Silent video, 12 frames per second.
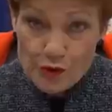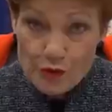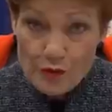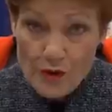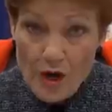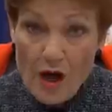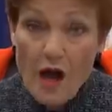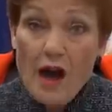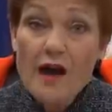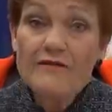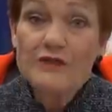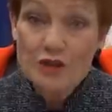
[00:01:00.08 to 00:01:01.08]
you,
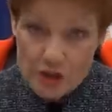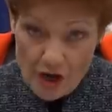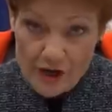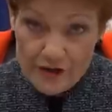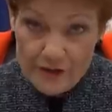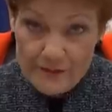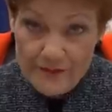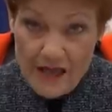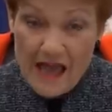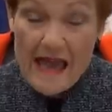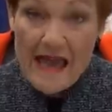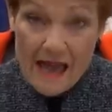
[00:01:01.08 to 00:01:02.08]
I've signed them,
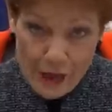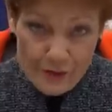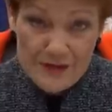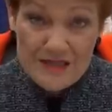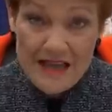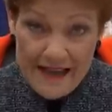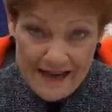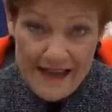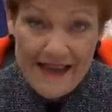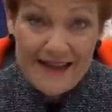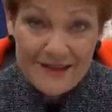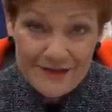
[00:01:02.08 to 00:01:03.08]
hours and
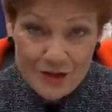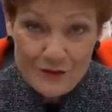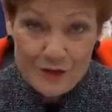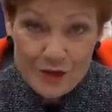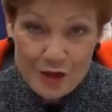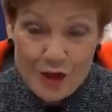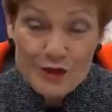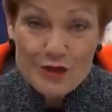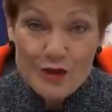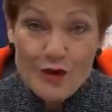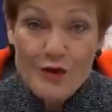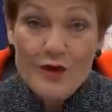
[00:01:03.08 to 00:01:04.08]
hours of it.
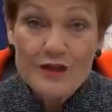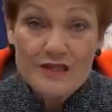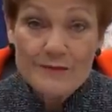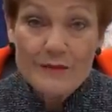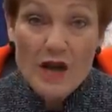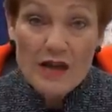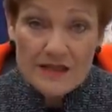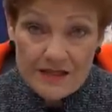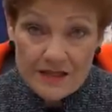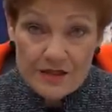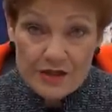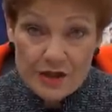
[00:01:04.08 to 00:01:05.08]
So it is my
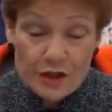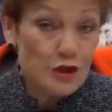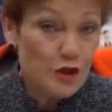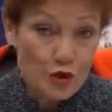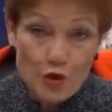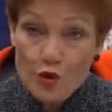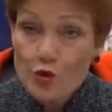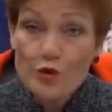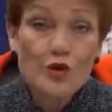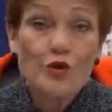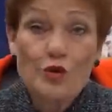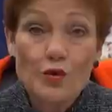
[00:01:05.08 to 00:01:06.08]
signature to who
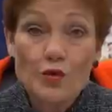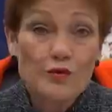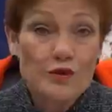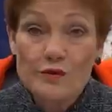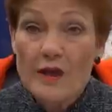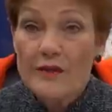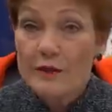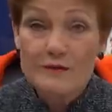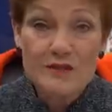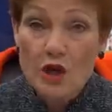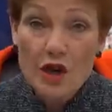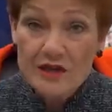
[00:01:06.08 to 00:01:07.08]
and who, to, there
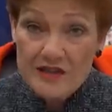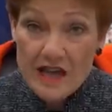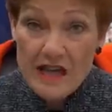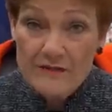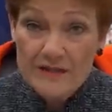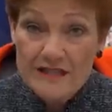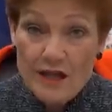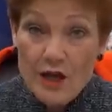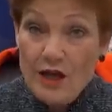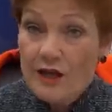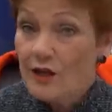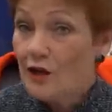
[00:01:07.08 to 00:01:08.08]
was a lot of Davids,
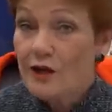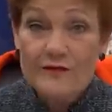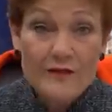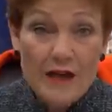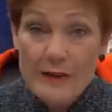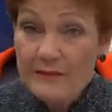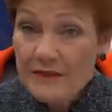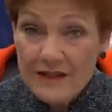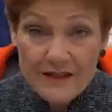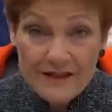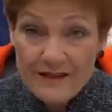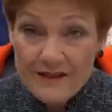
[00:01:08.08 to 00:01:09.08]
a lot of
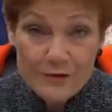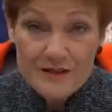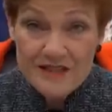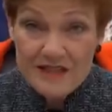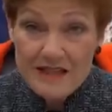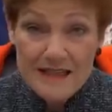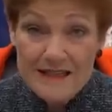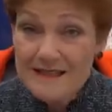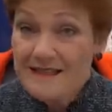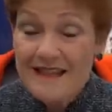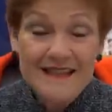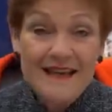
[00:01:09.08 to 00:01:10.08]
Christines.